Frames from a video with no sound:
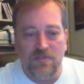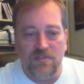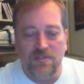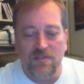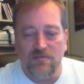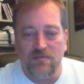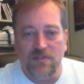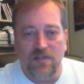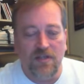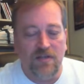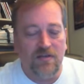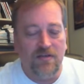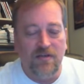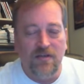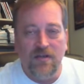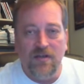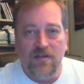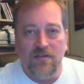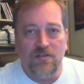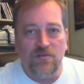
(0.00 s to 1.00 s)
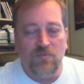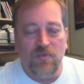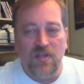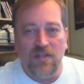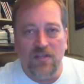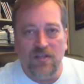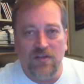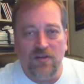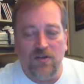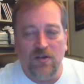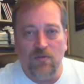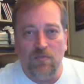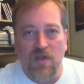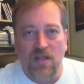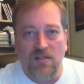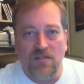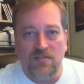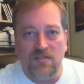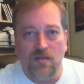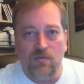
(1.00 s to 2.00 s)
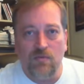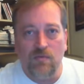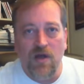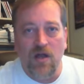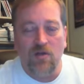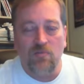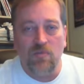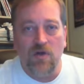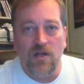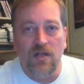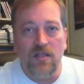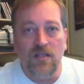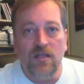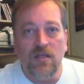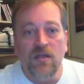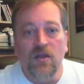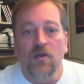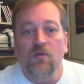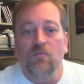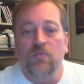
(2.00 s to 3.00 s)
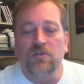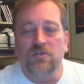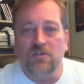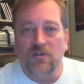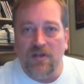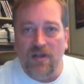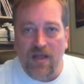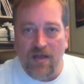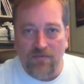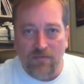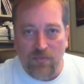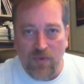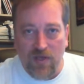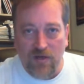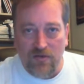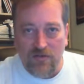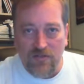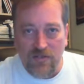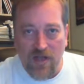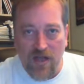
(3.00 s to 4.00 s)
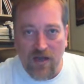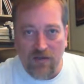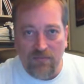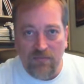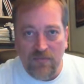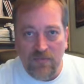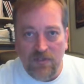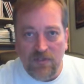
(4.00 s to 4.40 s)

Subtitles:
It seems like to me that you're going to make the same amount of money, but you're going to have a better job,